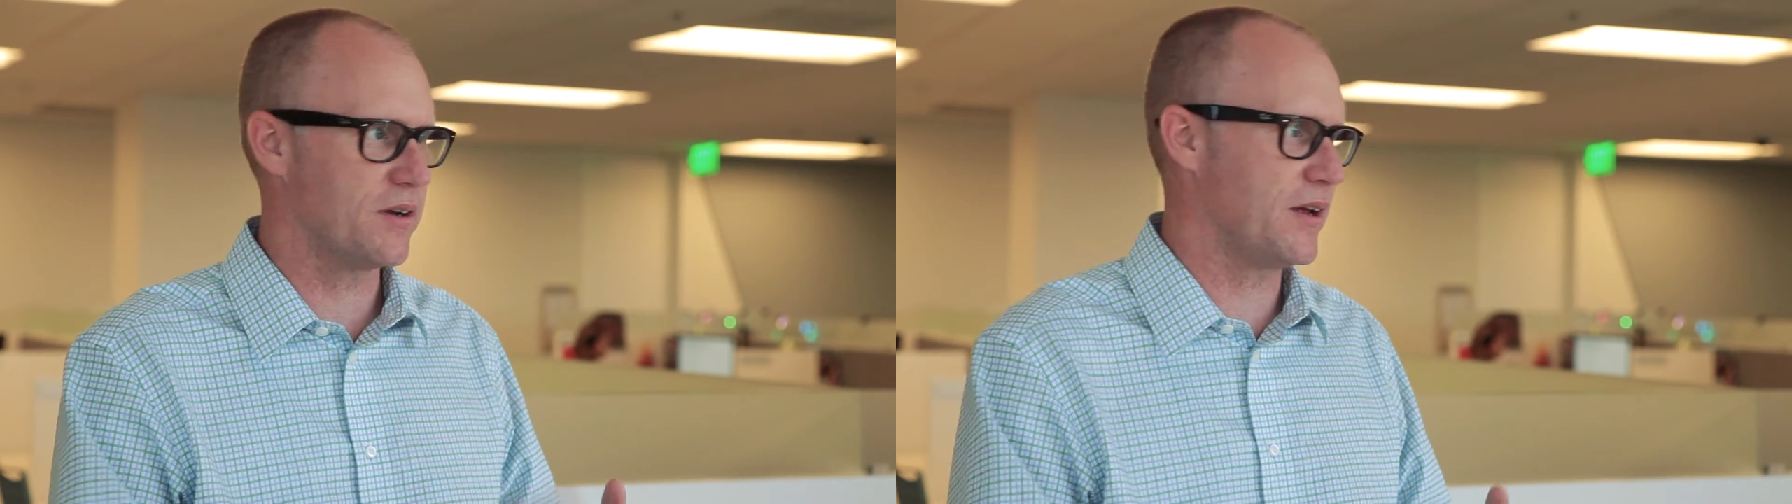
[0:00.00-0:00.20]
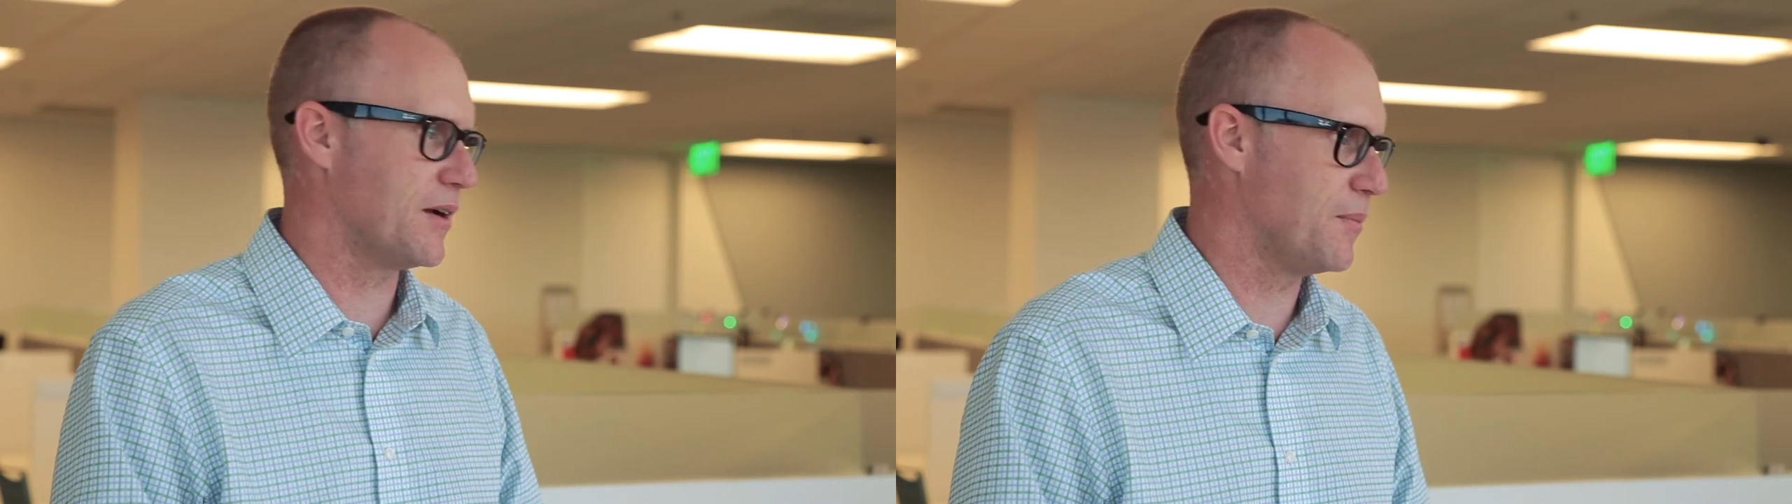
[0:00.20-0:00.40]

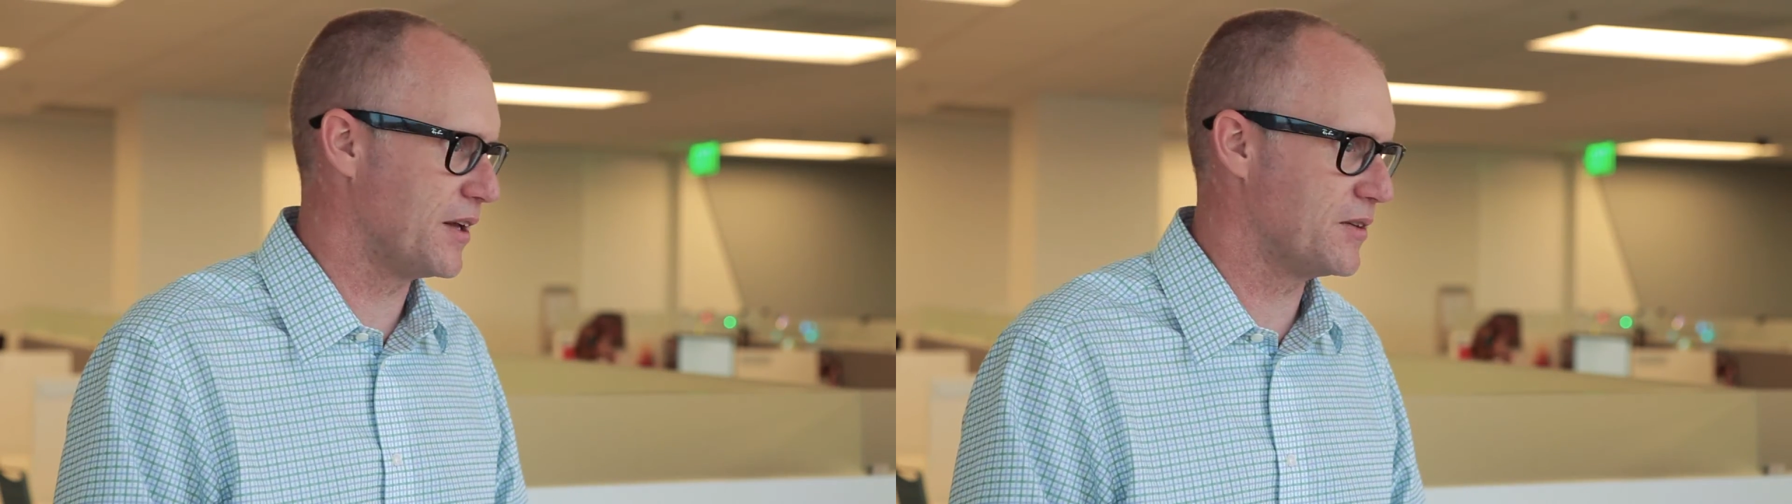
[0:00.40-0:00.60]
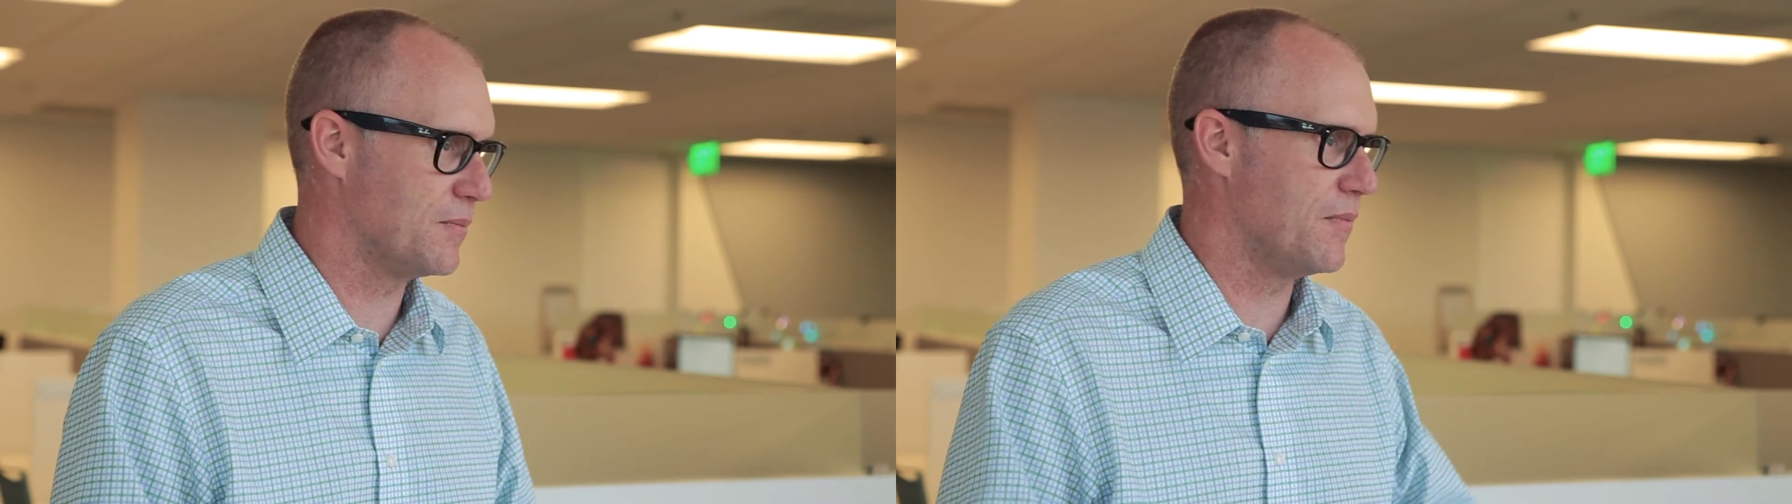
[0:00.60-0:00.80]
you talk
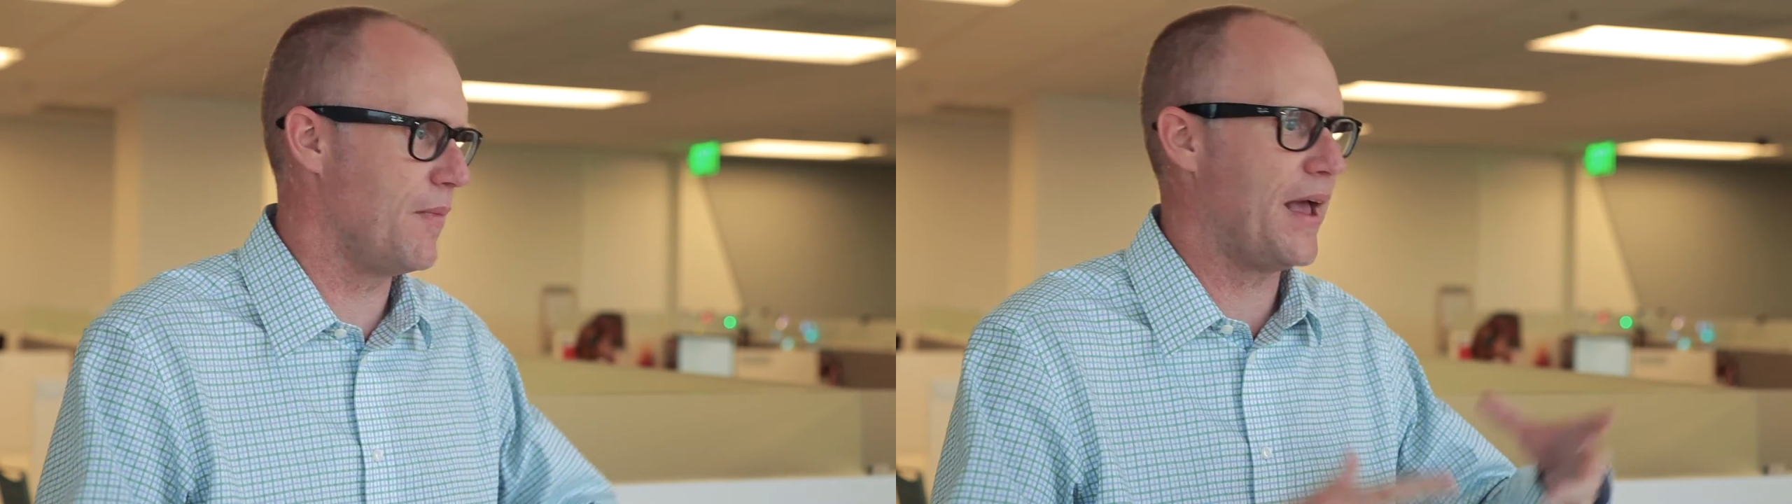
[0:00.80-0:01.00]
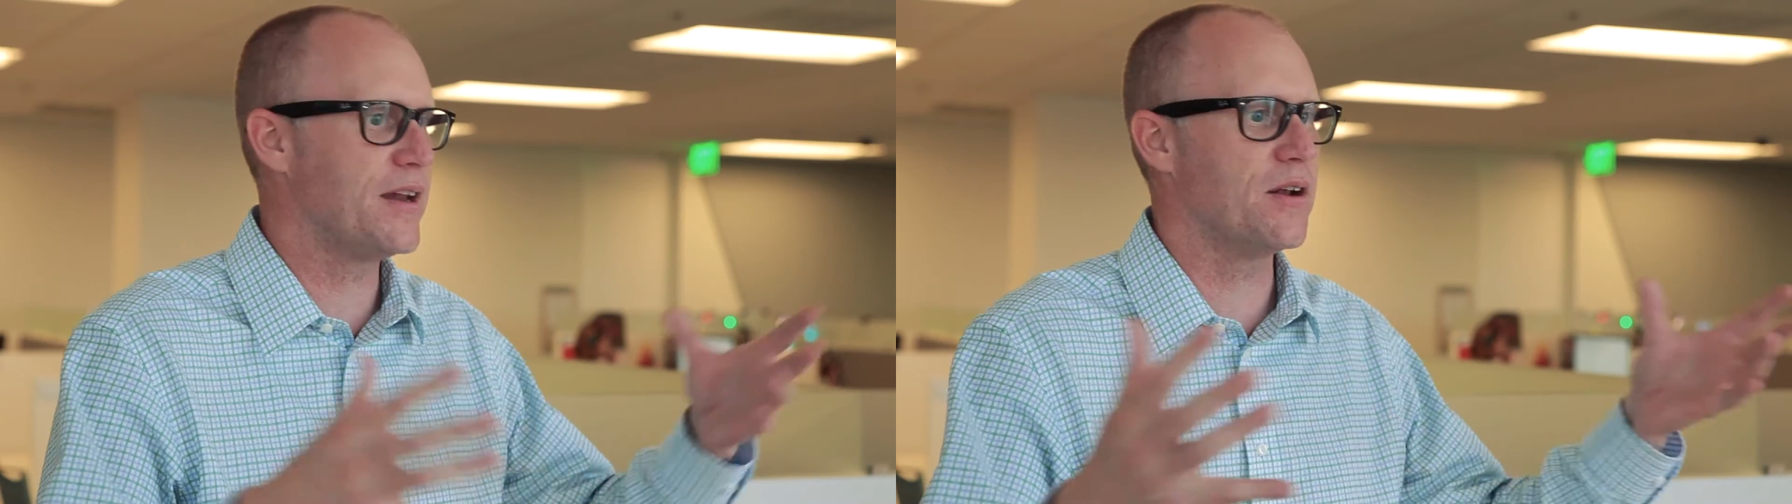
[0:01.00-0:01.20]
about
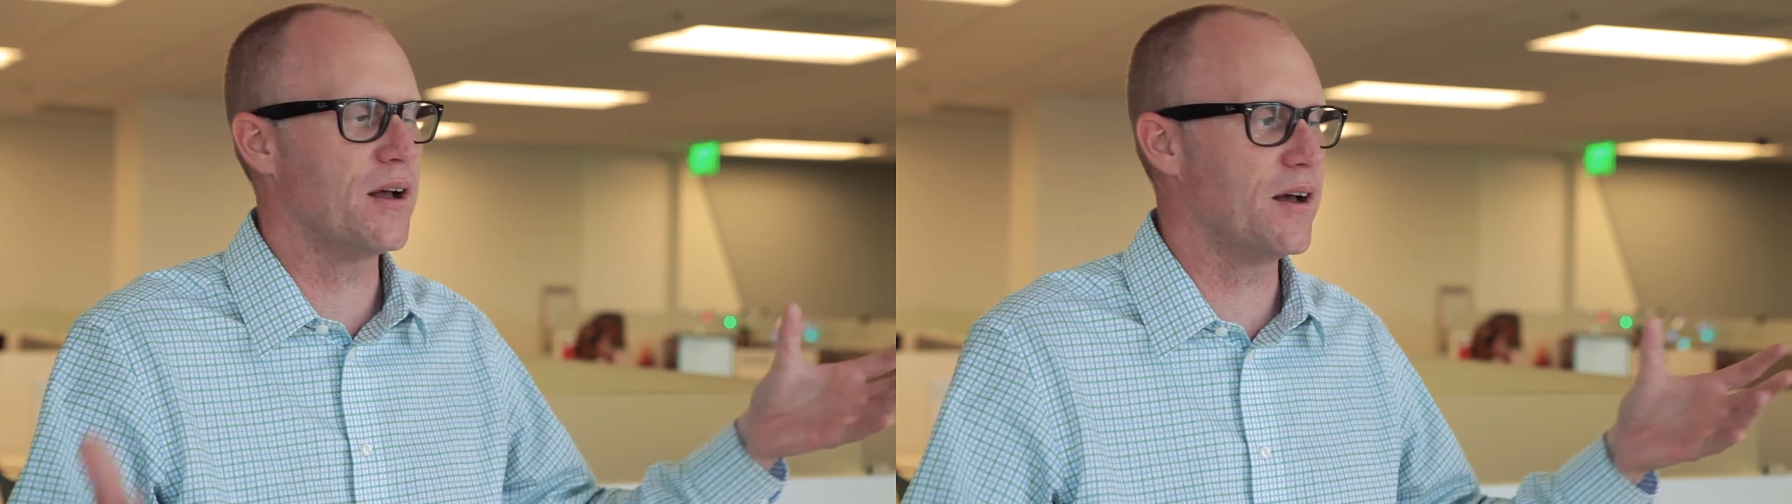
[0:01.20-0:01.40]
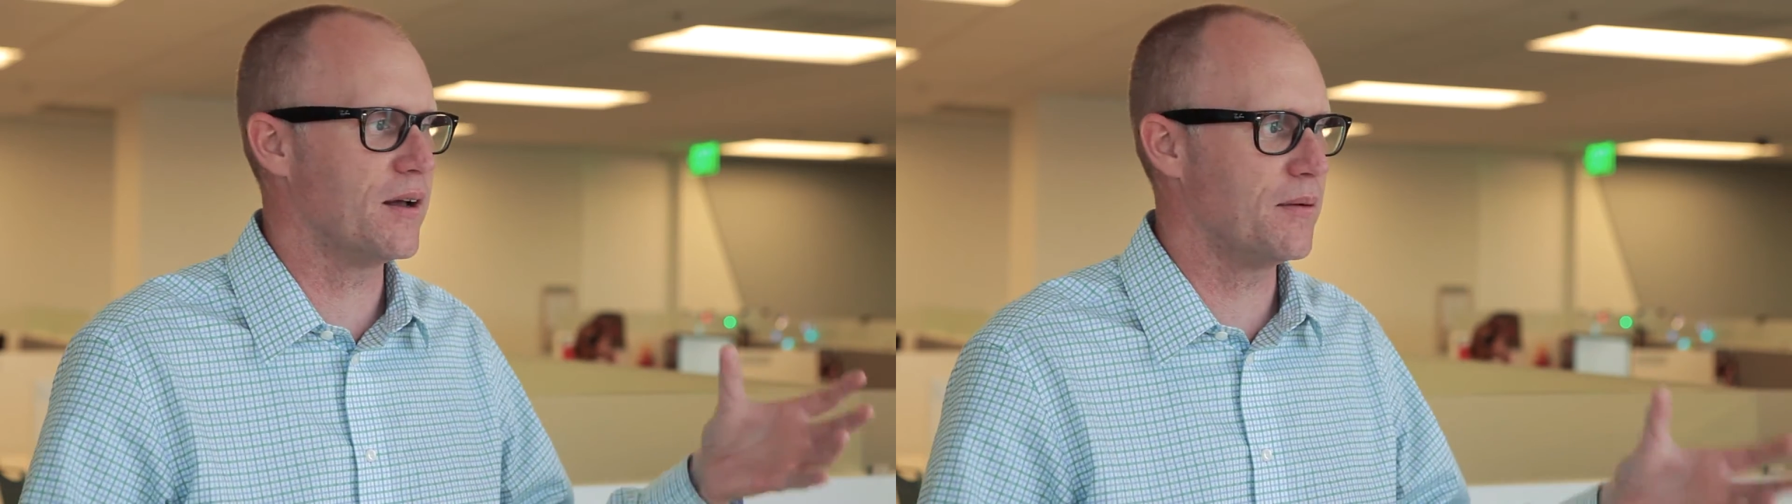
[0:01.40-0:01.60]
manu-
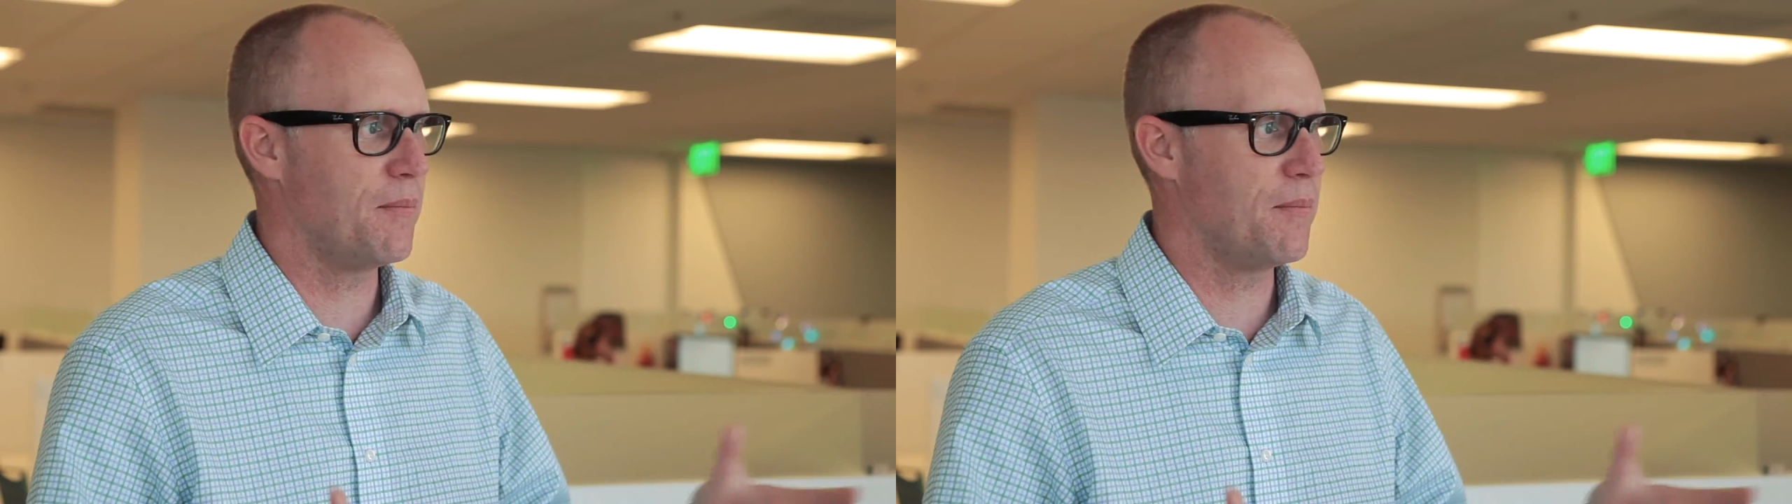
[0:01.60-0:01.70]
uh,